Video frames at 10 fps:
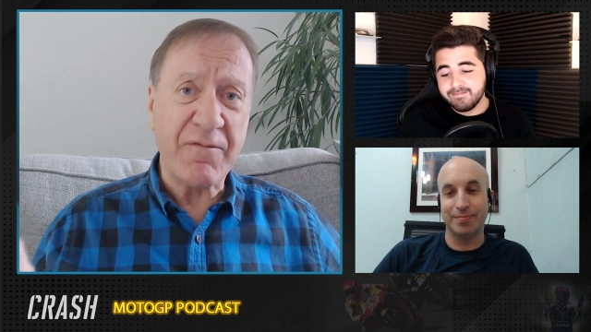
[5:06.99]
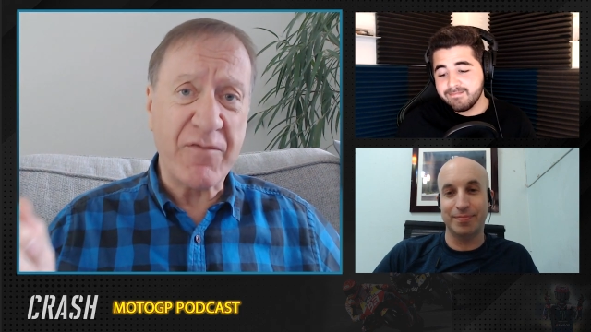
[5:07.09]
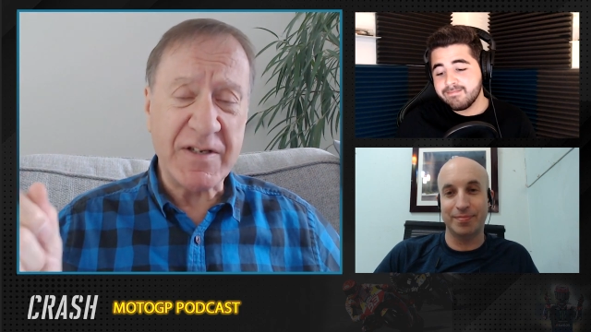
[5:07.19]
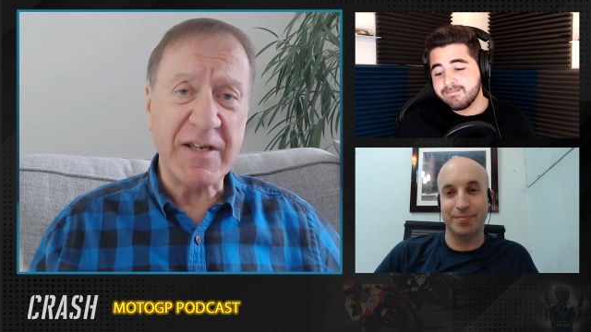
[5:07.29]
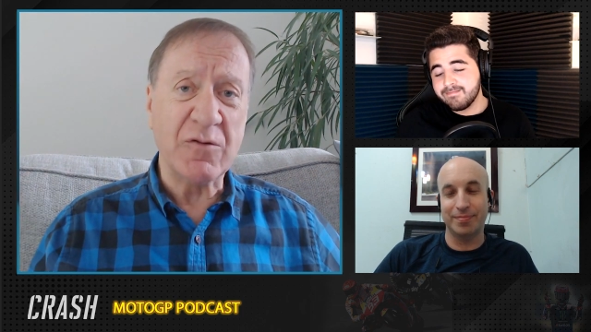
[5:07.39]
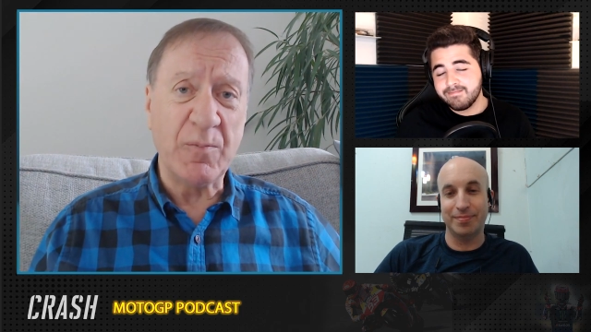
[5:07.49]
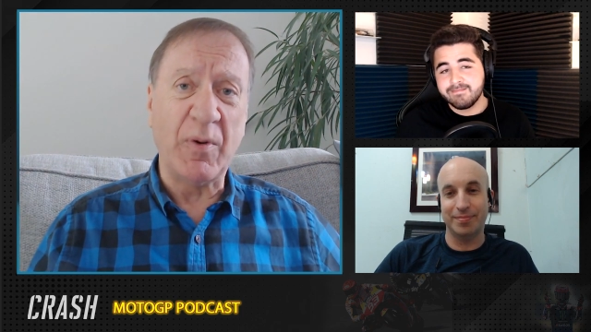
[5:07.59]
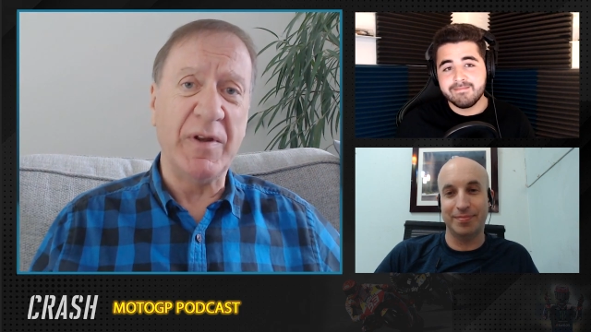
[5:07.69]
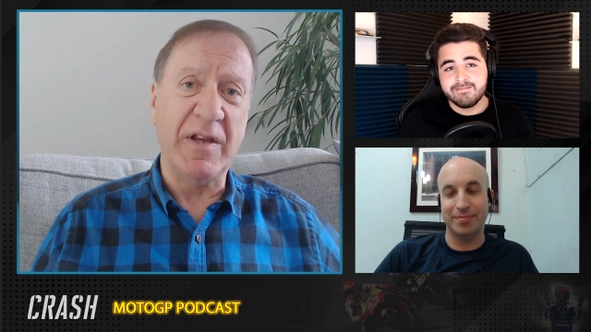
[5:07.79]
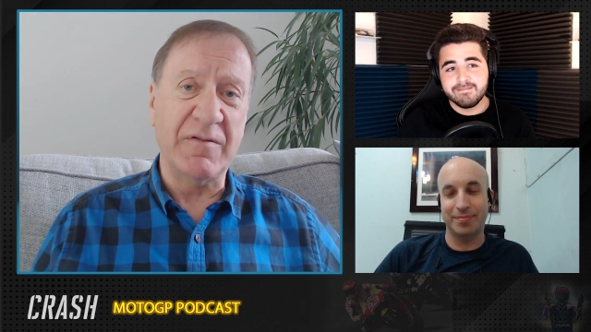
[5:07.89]
Speaker 1: every single
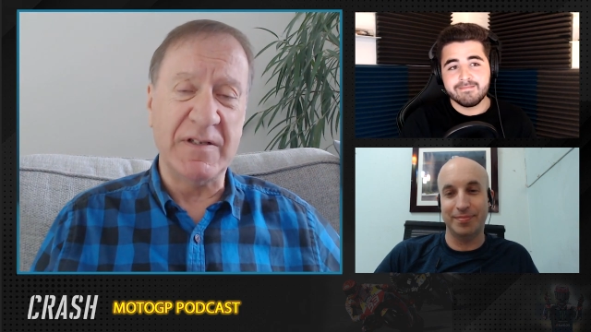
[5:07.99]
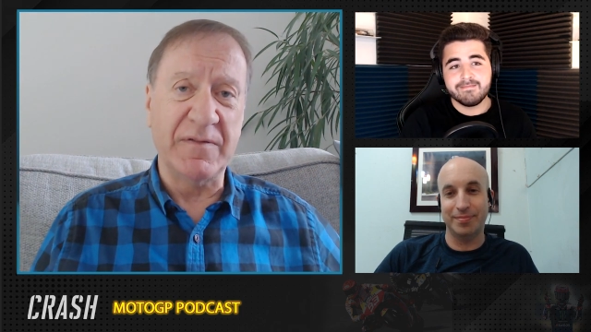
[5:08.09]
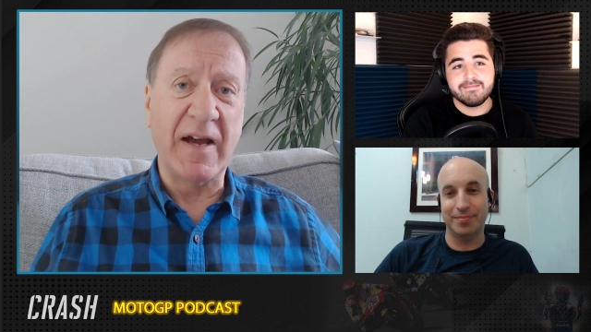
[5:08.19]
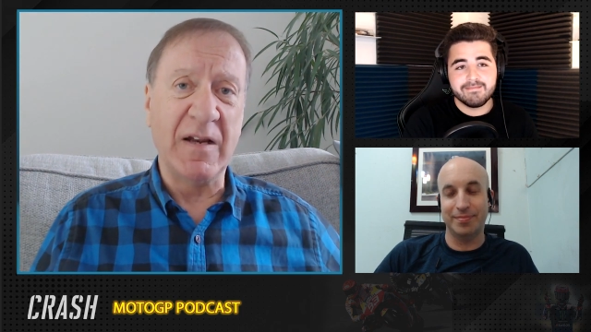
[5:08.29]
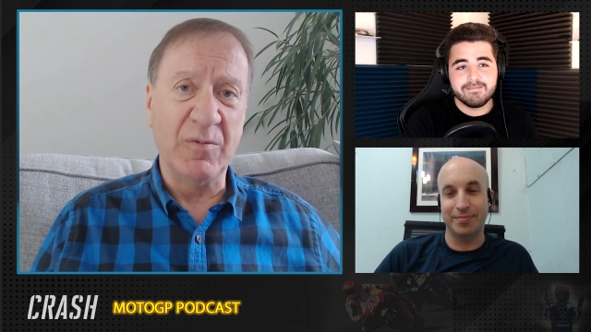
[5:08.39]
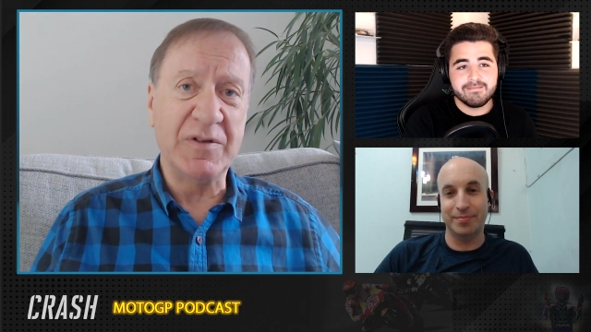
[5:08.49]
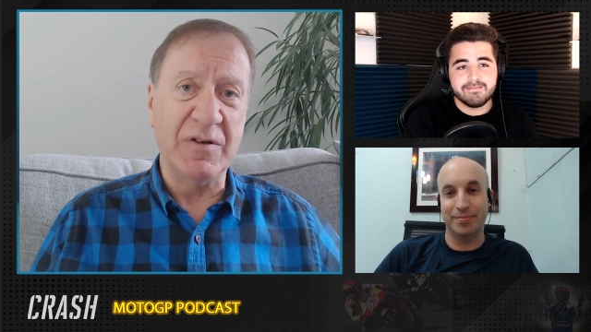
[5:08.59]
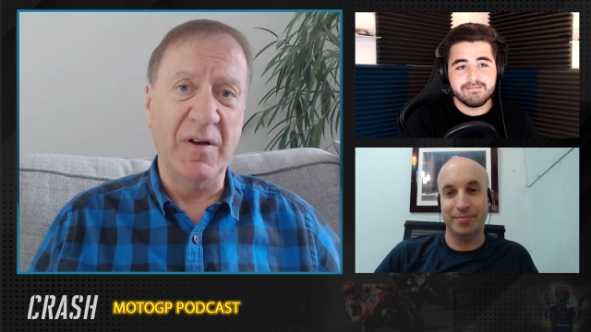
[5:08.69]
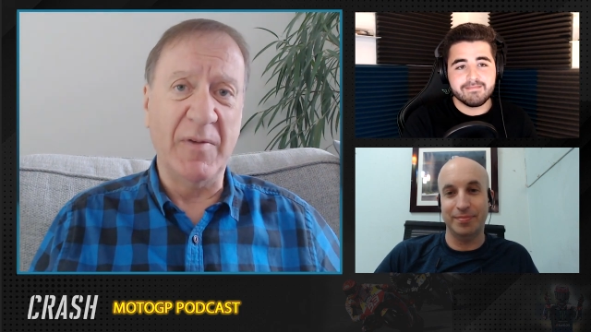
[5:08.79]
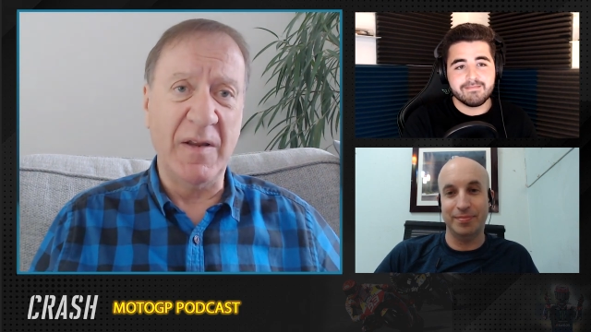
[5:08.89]
point there is available
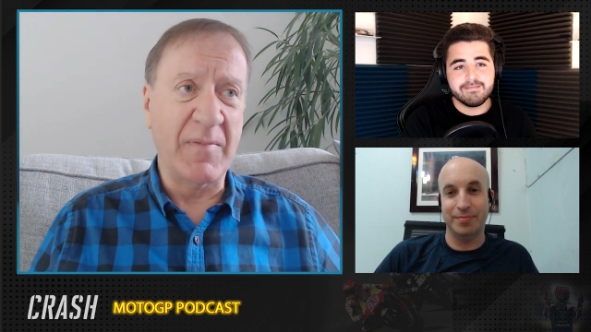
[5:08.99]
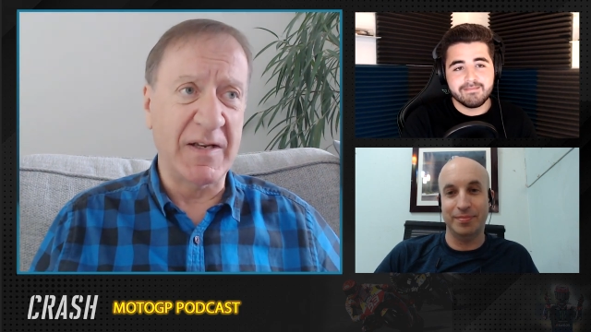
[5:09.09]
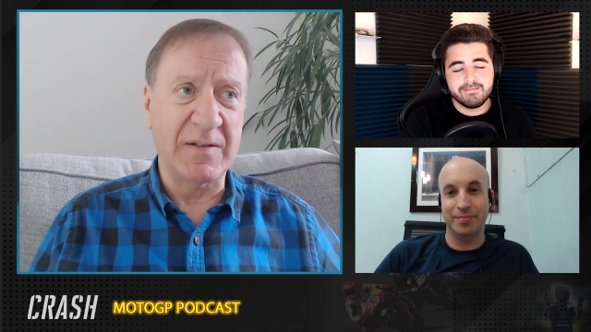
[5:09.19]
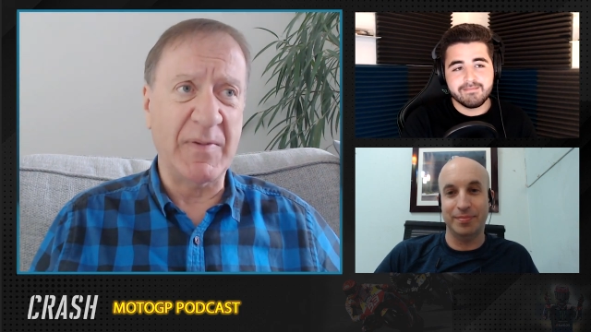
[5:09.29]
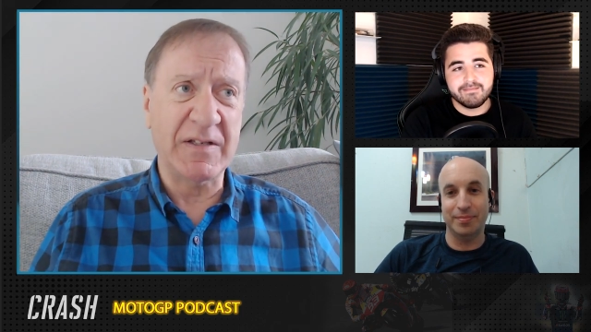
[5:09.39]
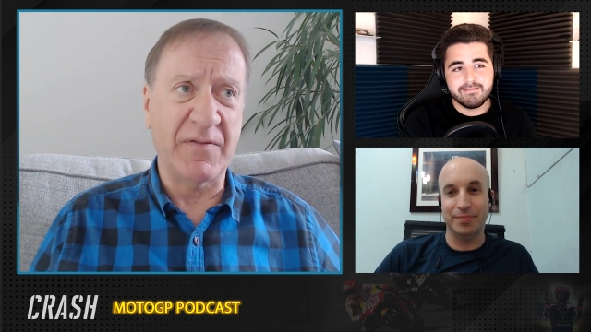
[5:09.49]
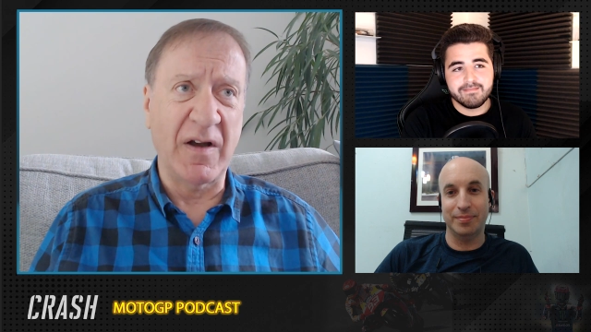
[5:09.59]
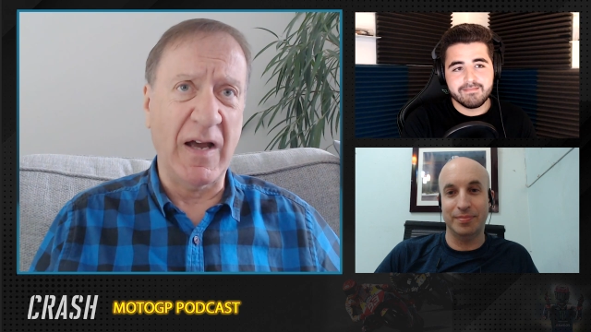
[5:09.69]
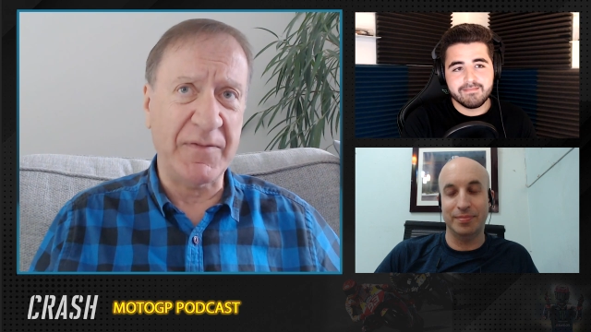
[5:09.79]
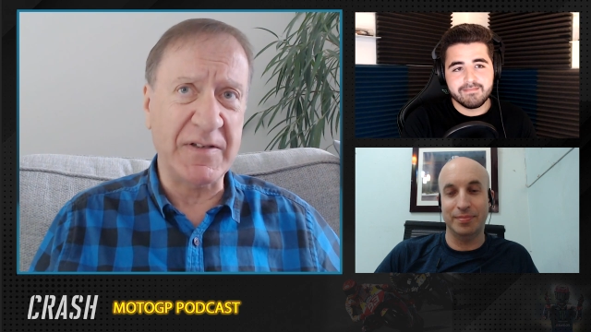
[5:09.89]
to him, and he makes the best
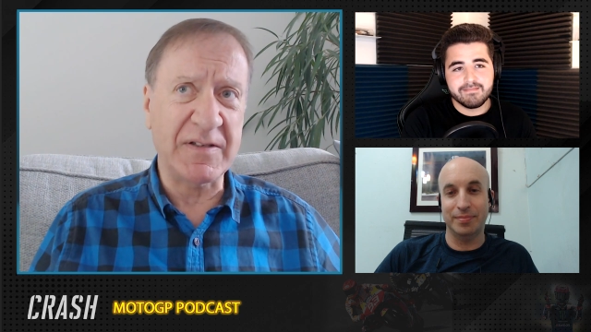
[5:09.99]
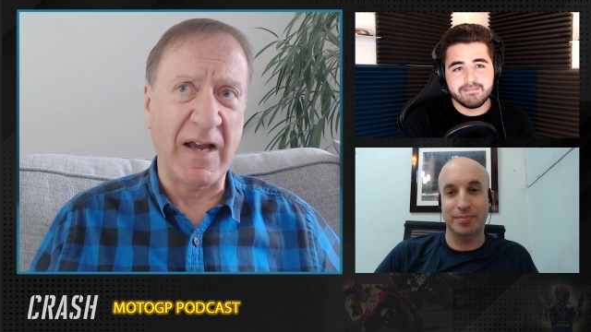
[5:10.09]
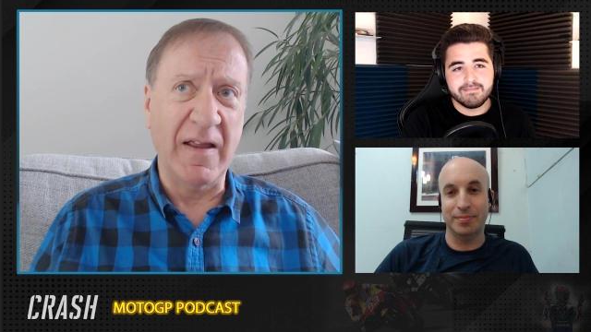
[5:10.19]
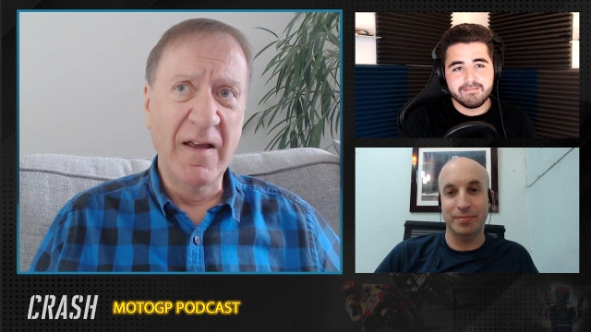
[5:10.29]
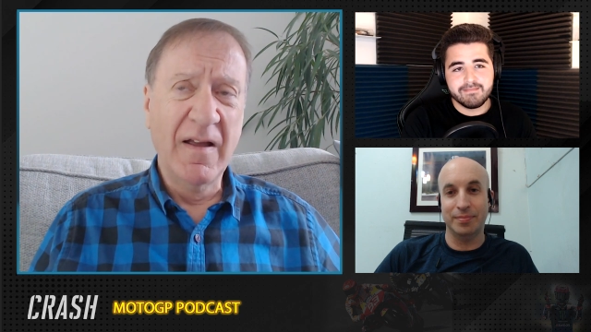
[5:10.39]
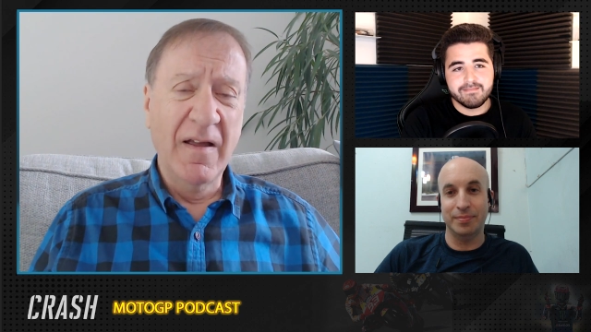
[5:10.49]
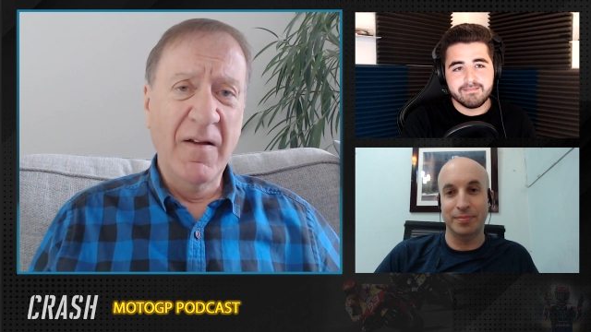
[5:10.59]
of it. I have to say,